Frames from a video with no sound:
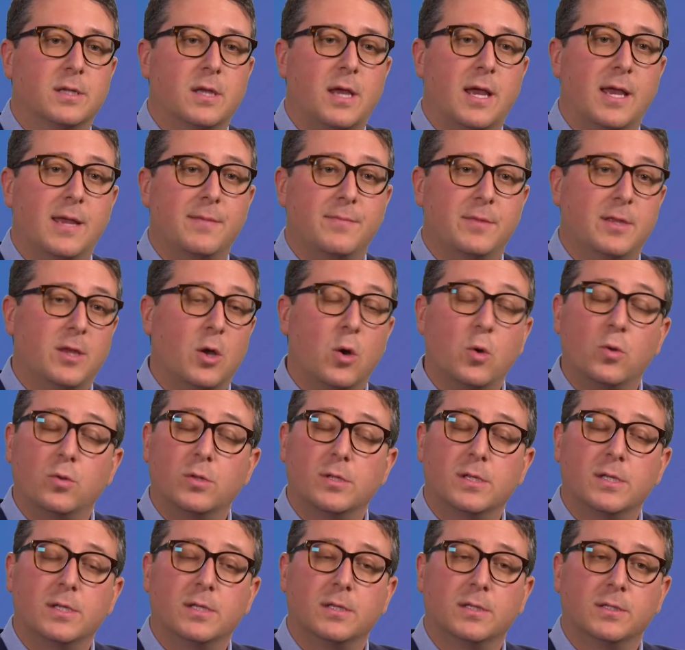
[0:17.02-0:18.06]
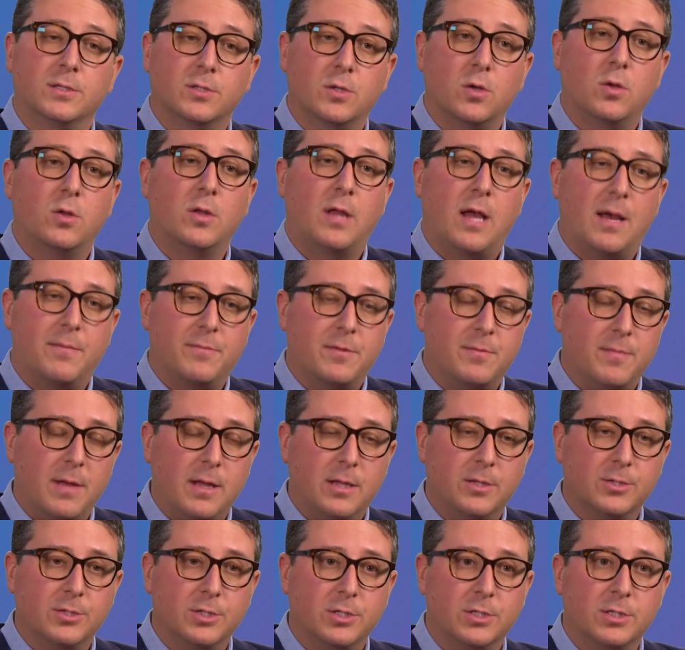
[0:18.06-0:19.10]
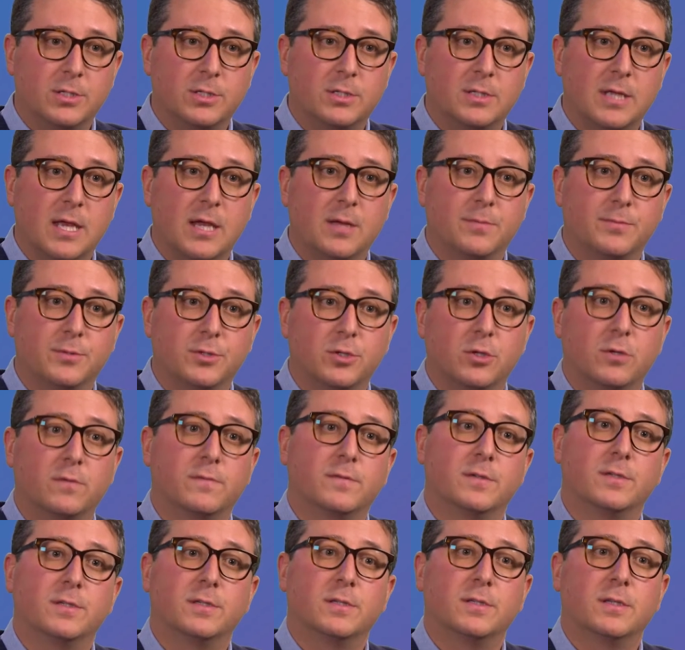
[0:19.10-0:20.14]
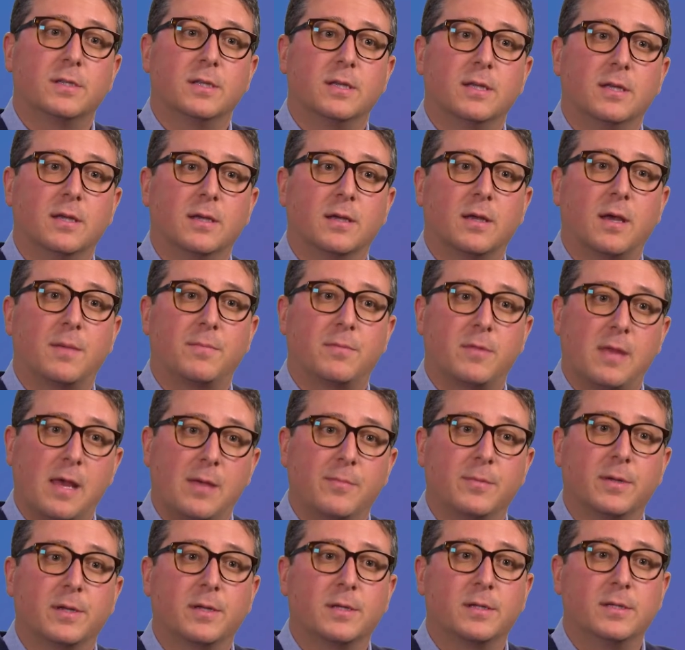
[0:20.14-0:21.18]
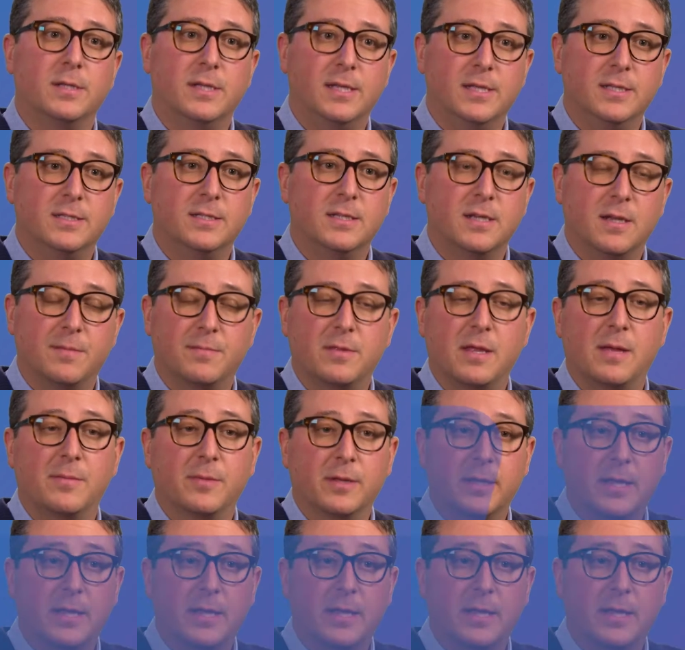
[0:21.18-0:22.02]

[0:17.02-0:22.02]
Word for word: I am the only sole ophthalmologist to help service the ophthalmic needs and ophthalmic